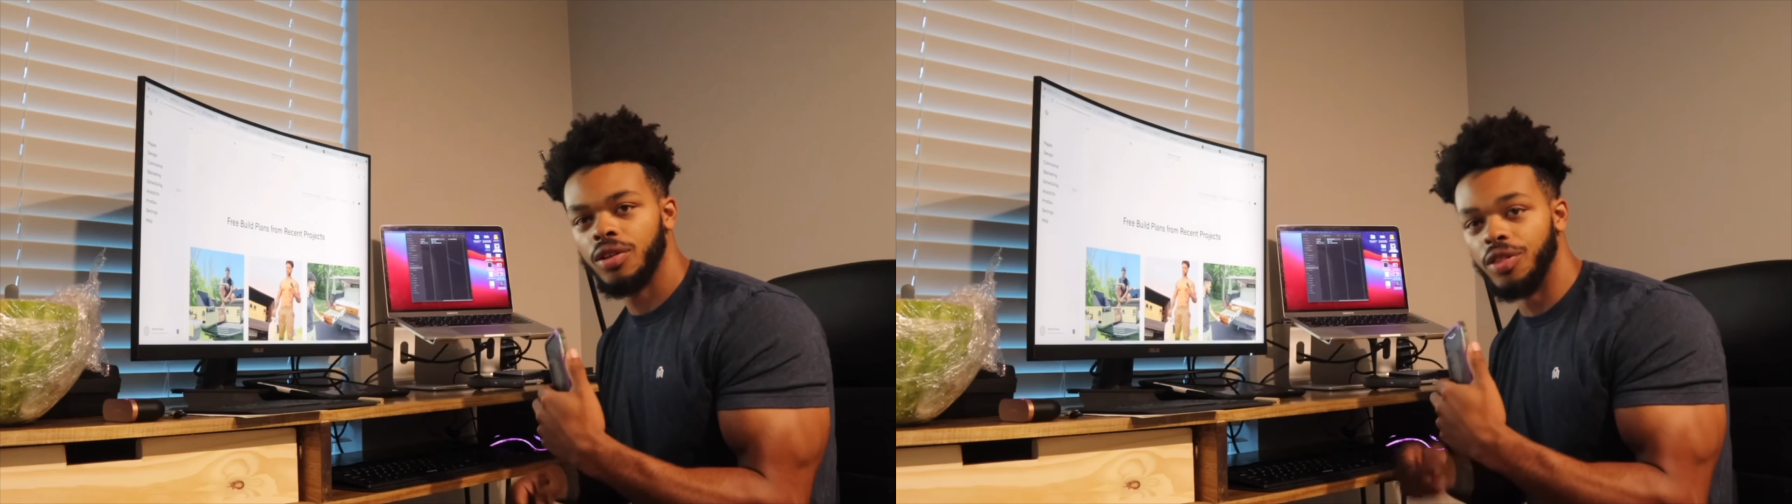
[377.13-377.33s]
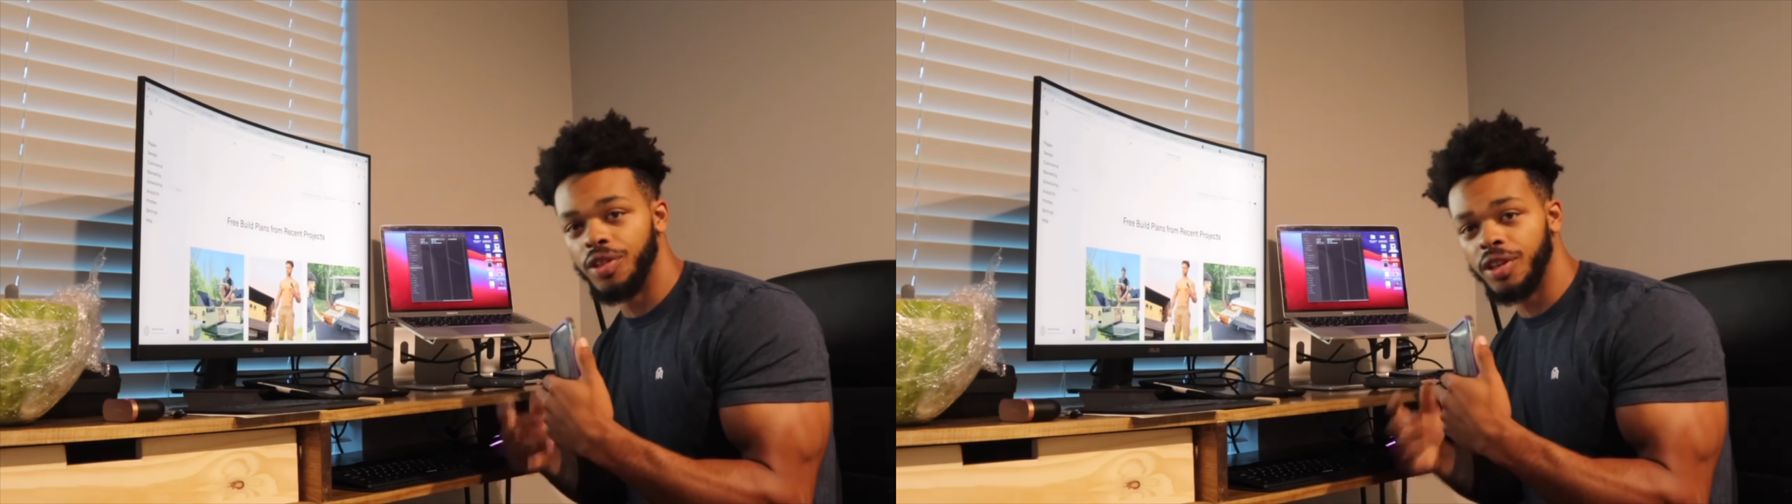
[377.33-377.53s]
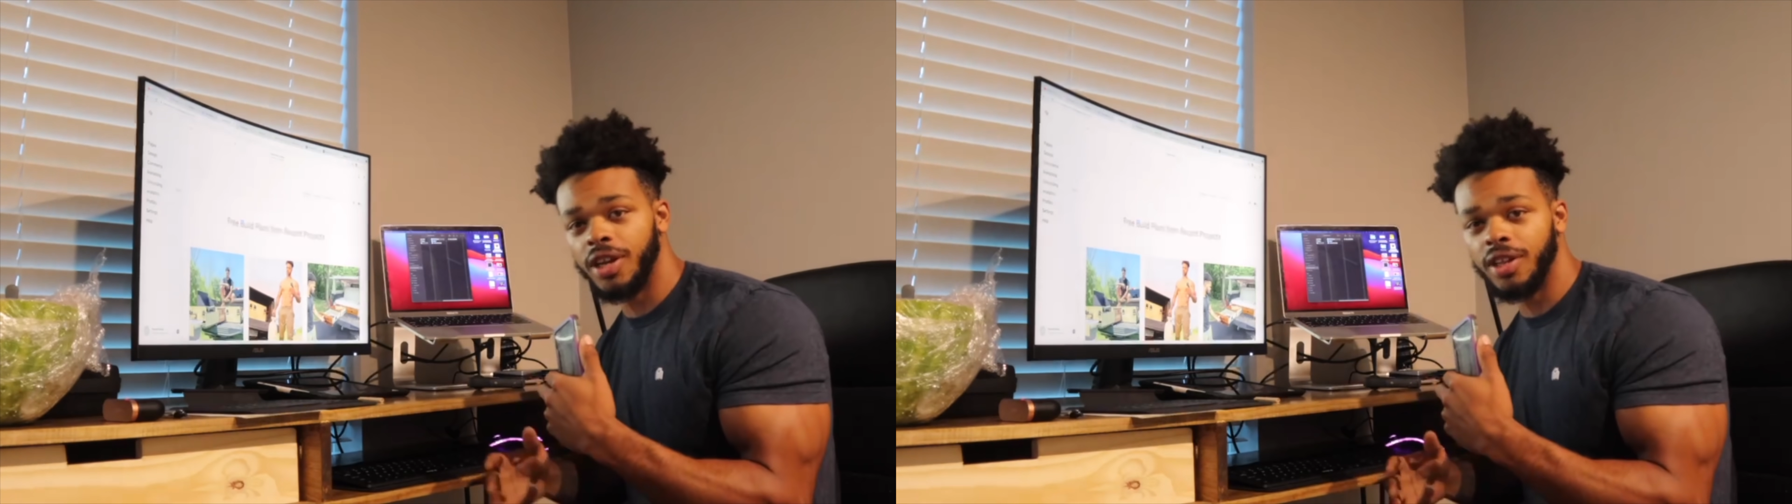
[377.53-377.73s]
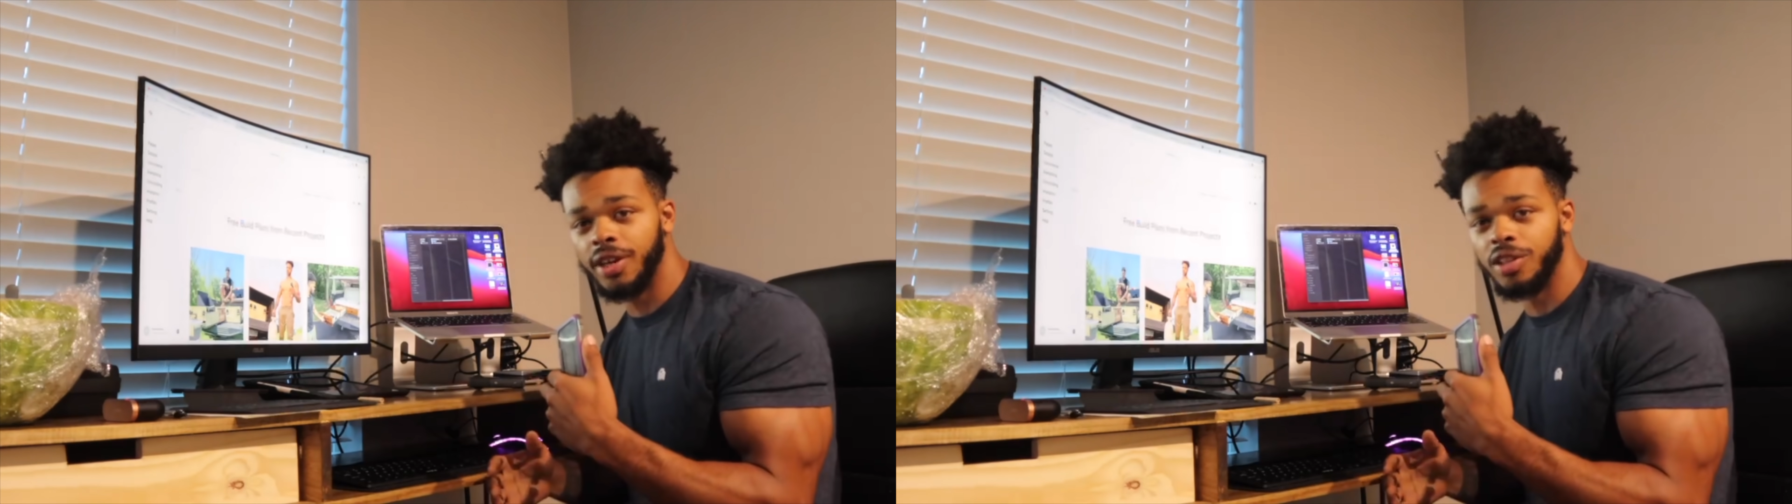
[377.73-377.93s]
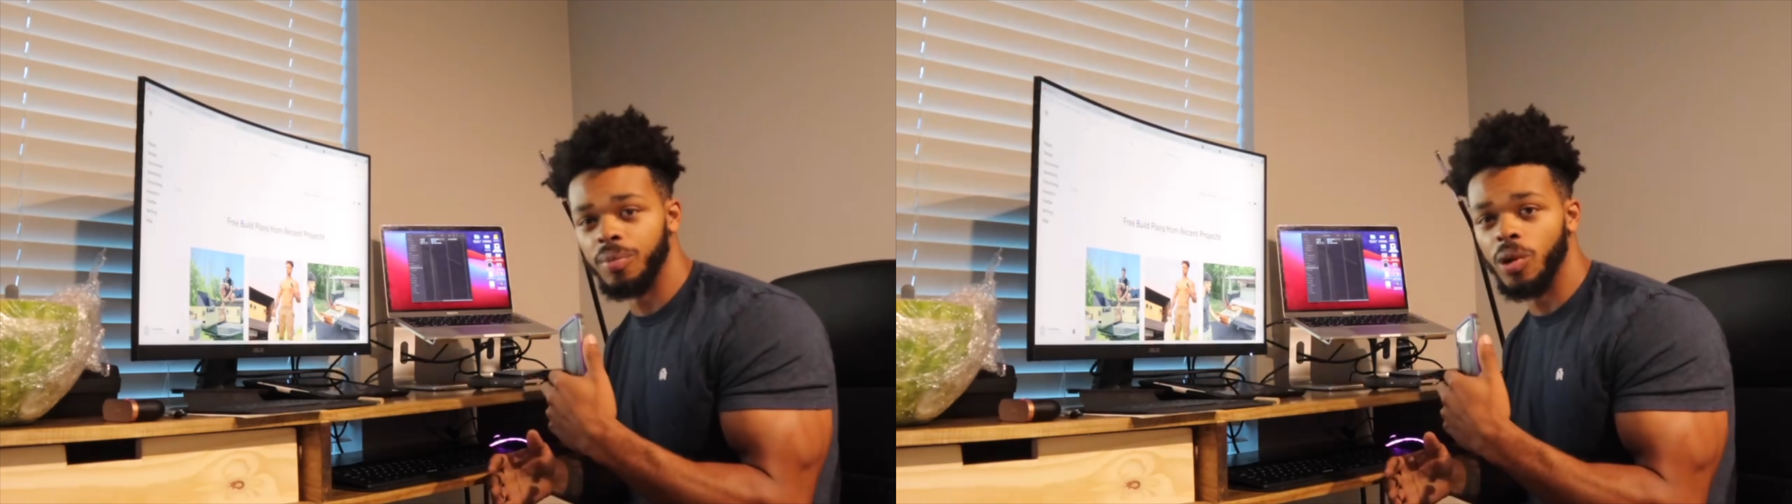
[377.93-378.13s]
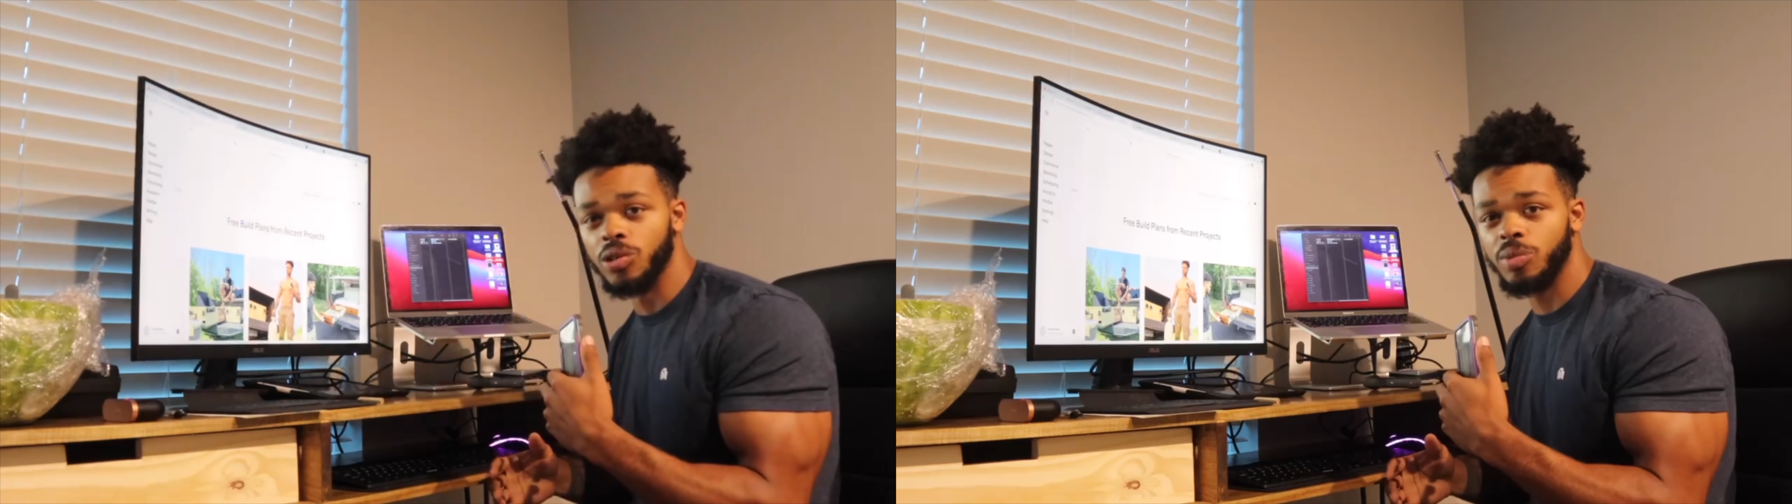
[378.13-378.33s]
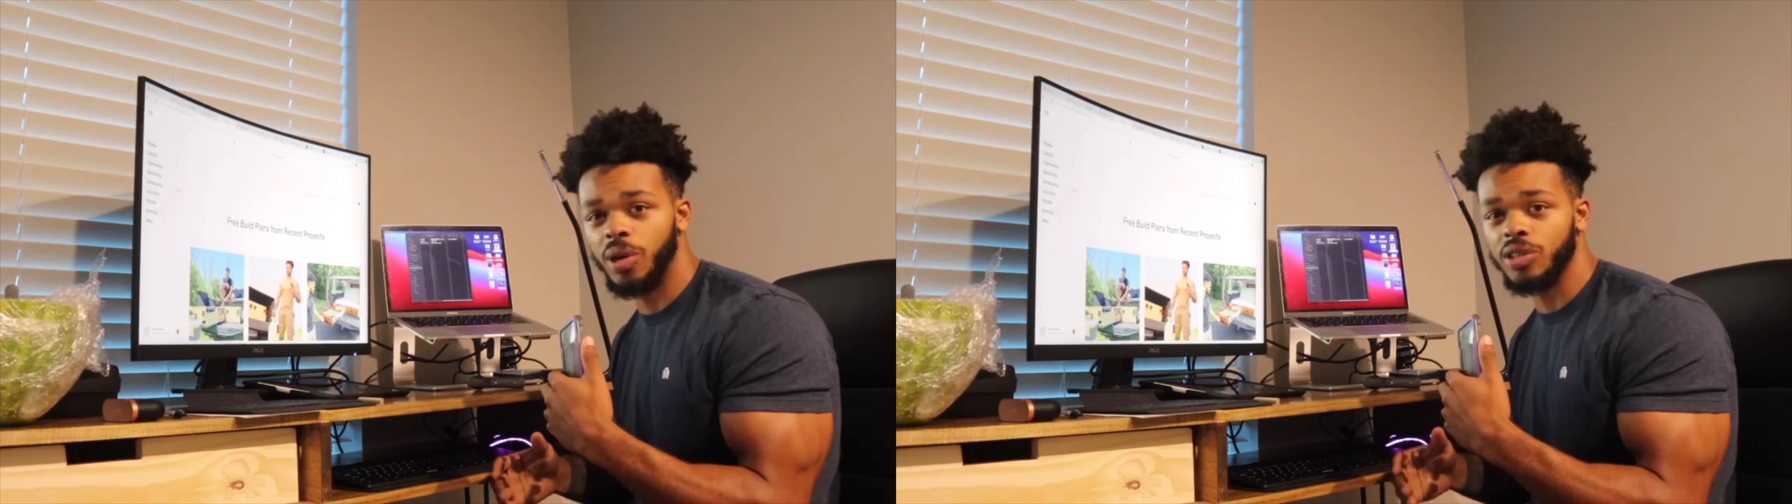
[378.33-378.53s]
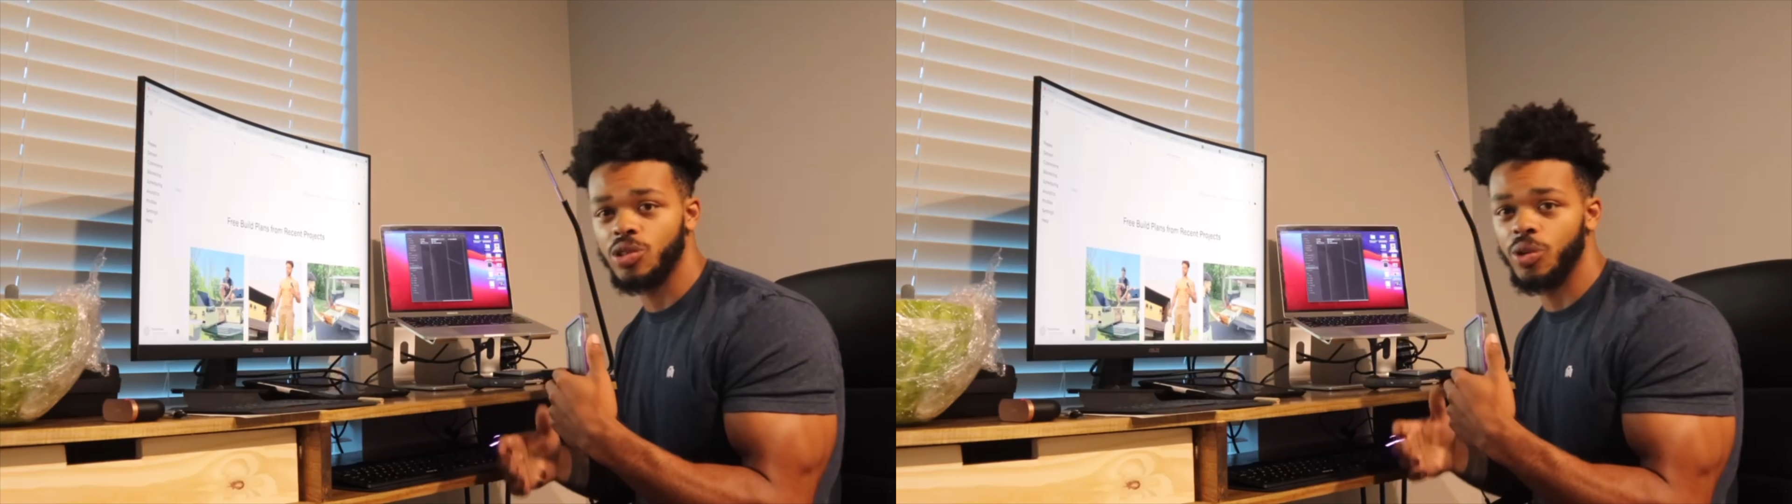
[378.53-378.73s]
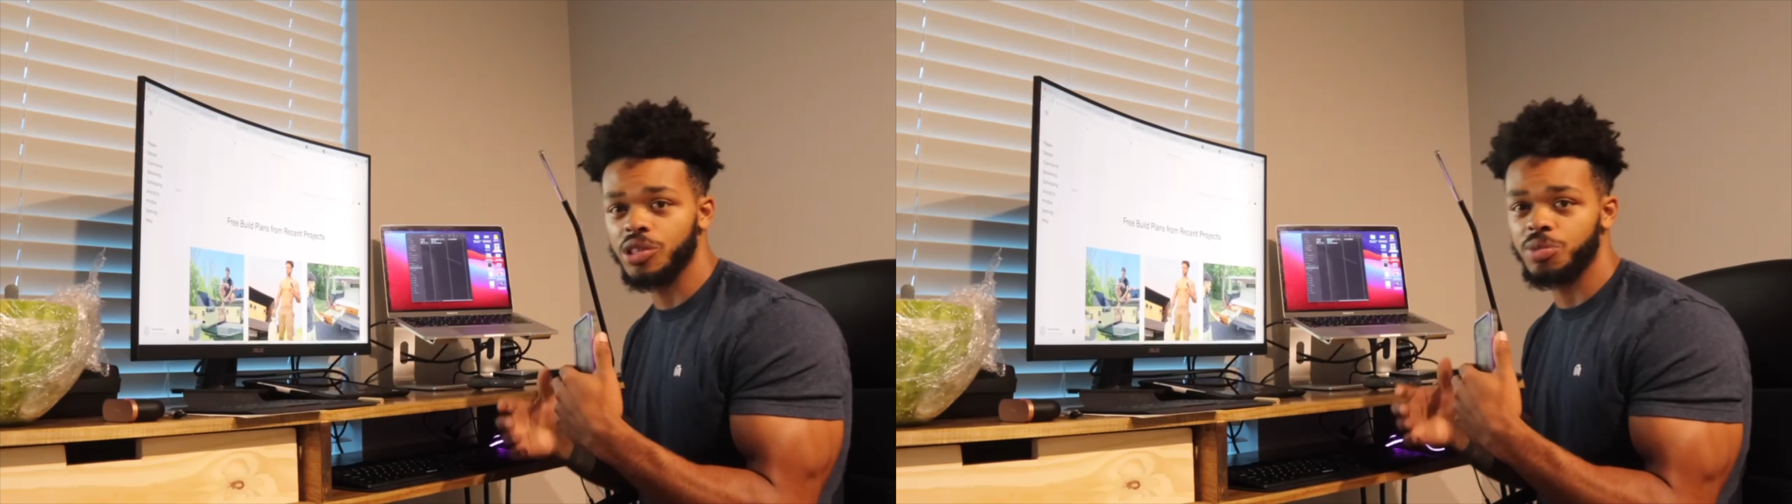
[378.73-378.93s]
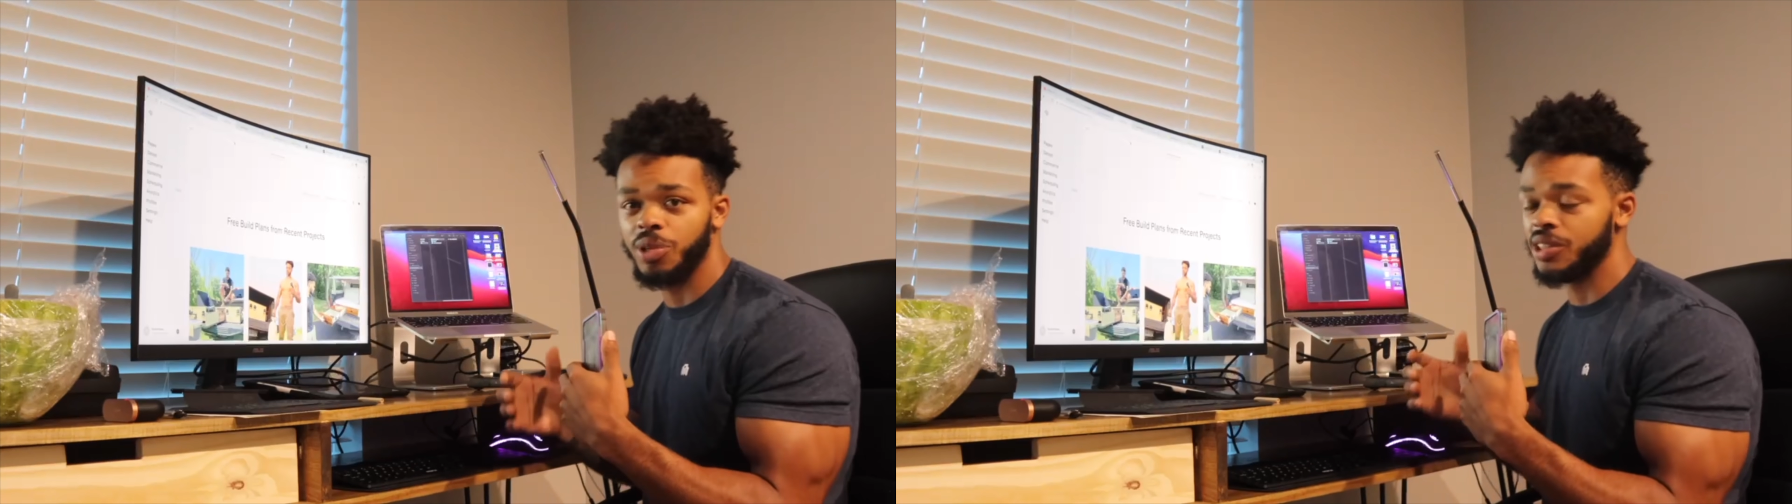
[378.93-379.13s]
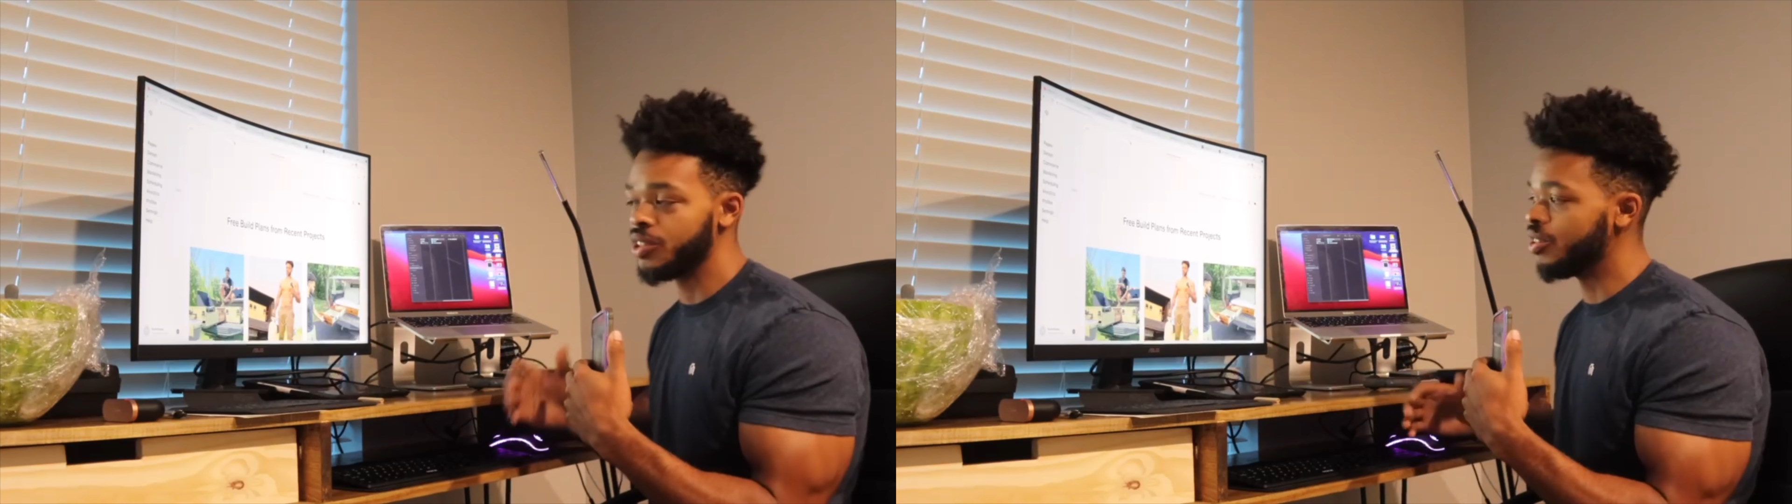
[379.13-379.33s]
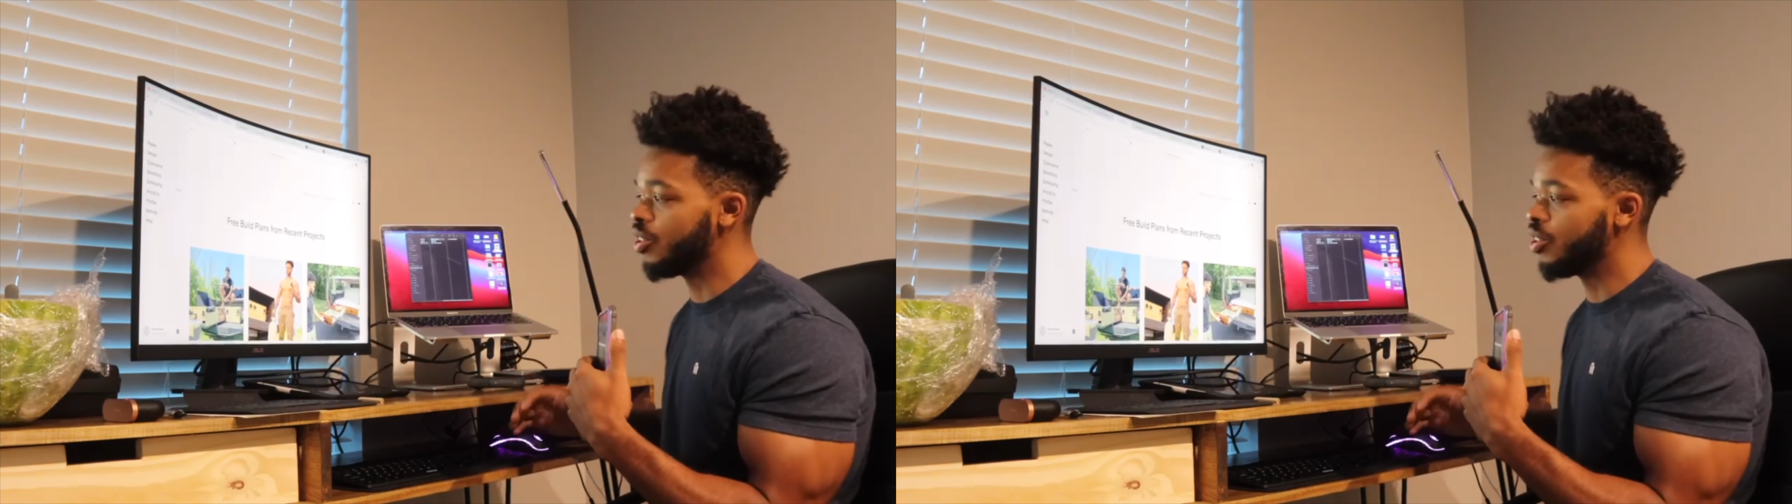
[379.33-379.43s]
feature that I like the most about Squarespace